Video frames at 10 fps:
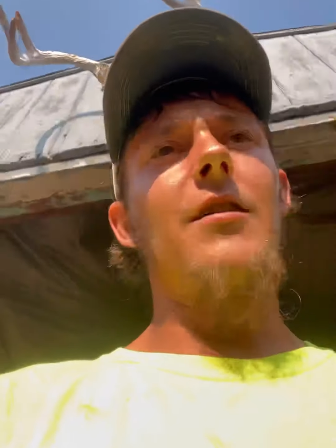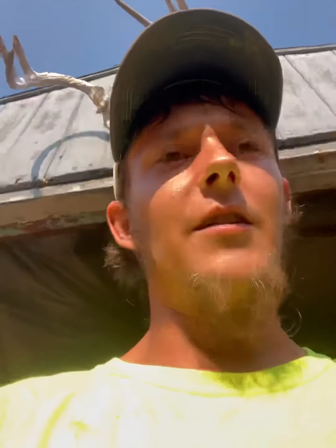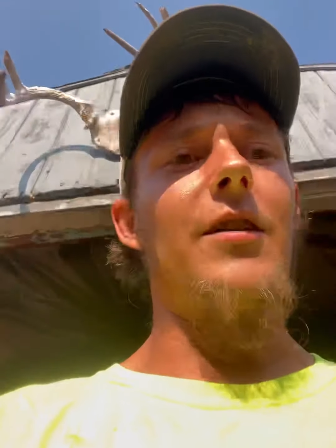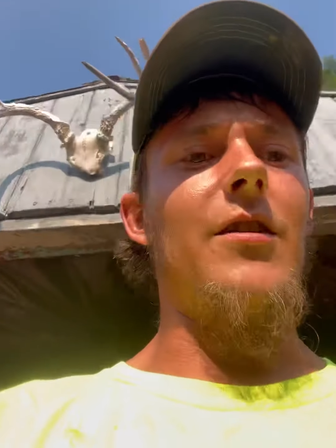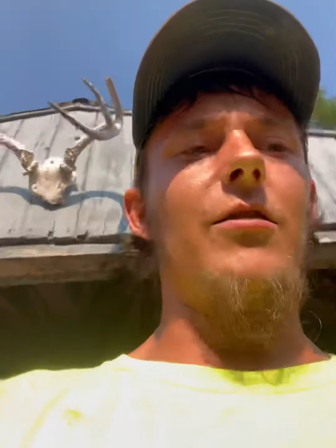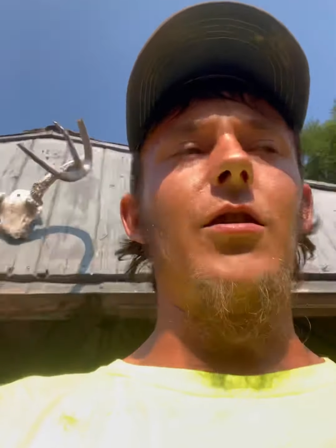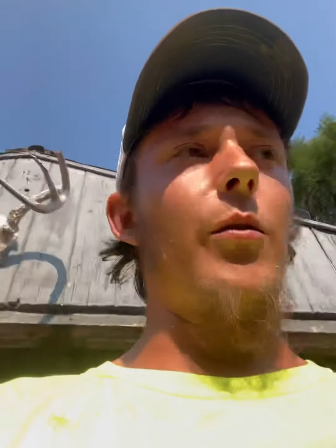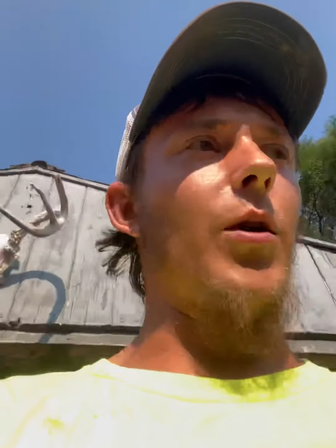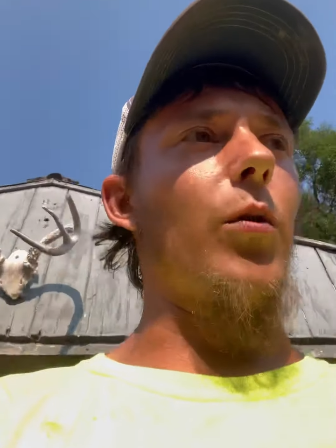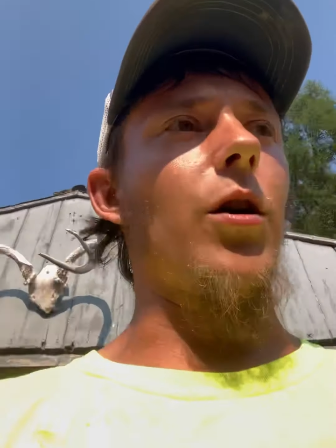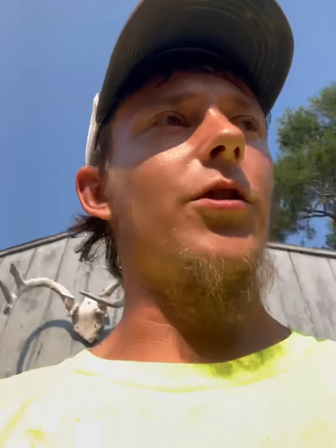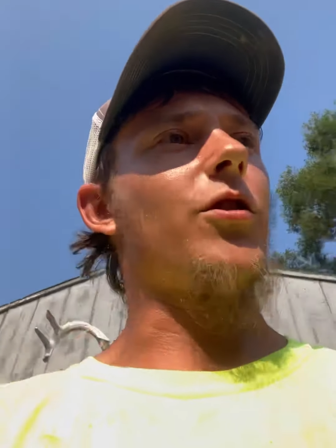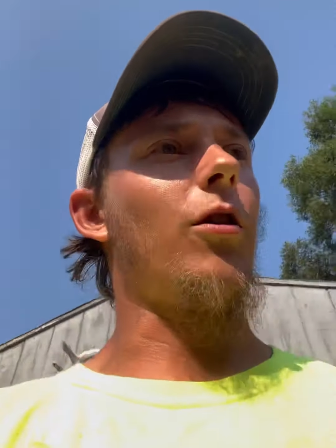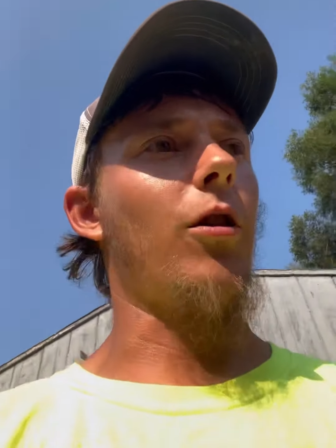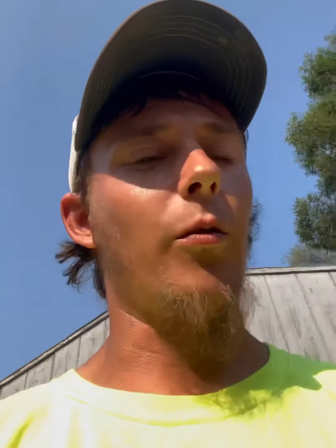you know, you don't want to work on your
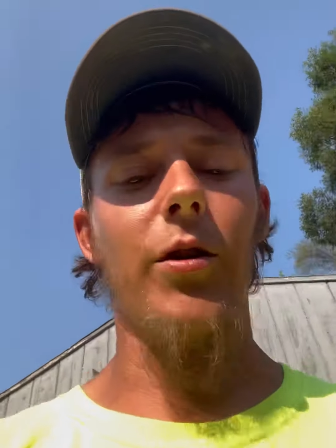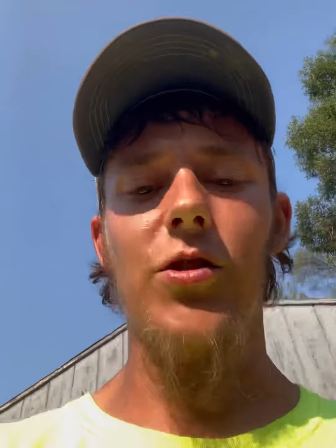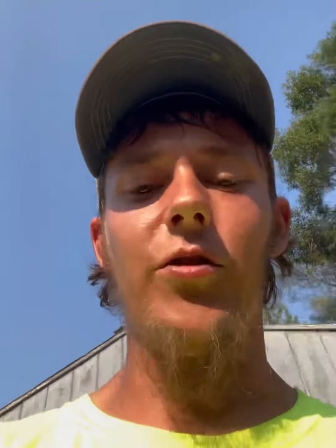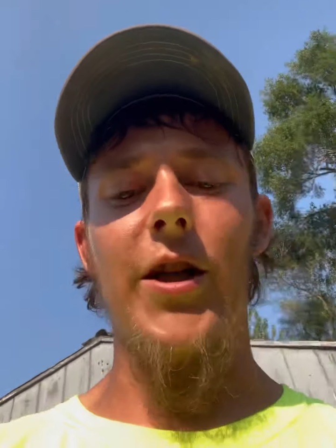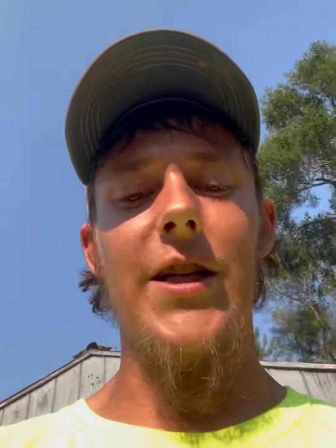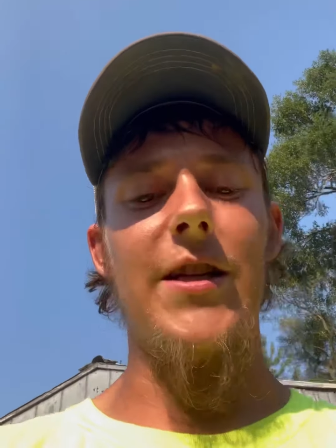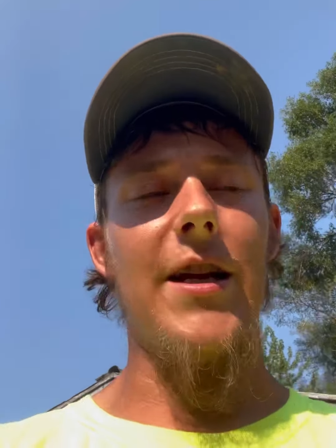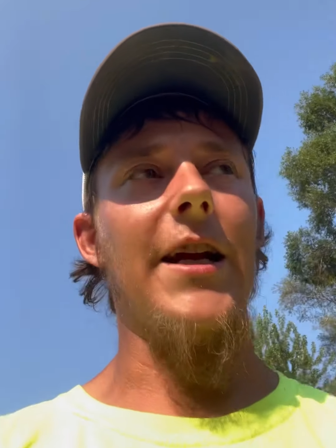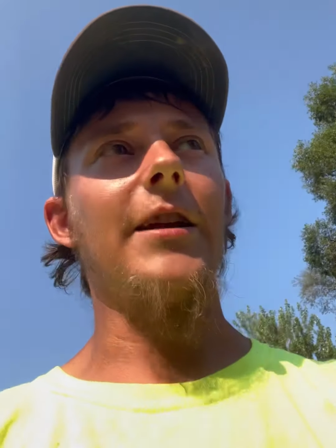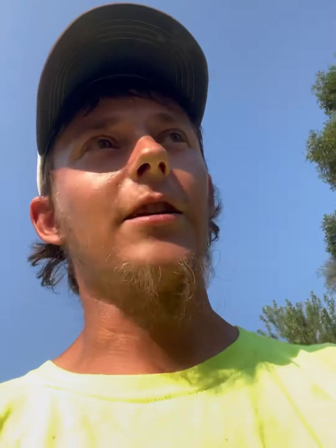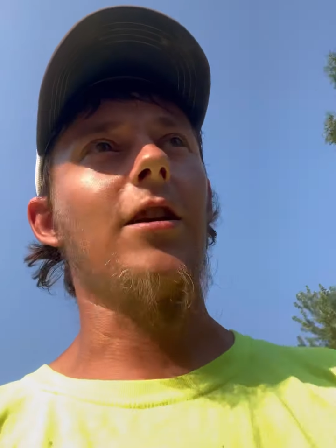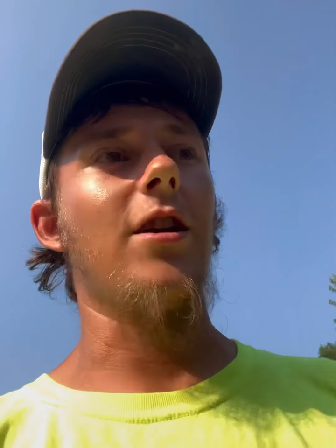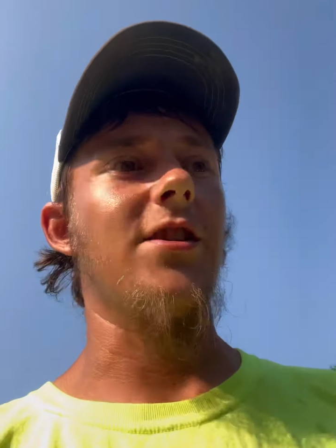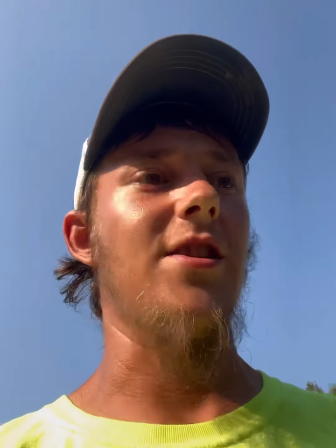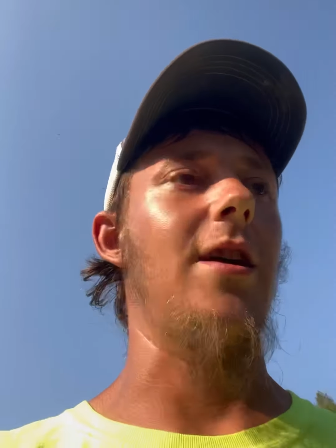car when it's fucking 90
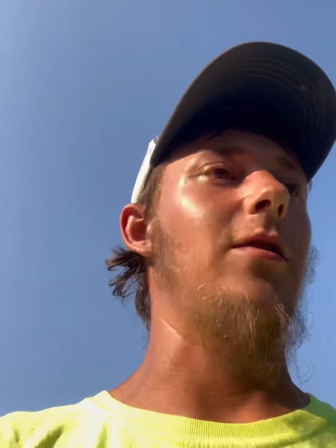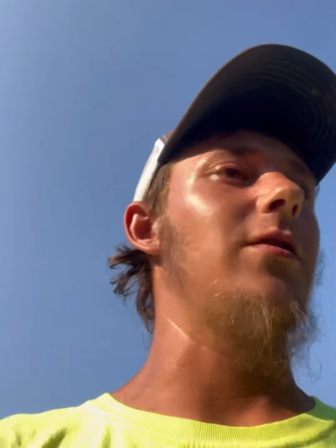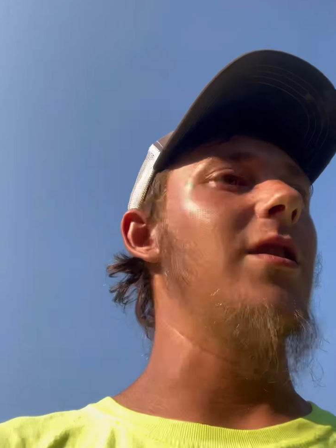degrees out.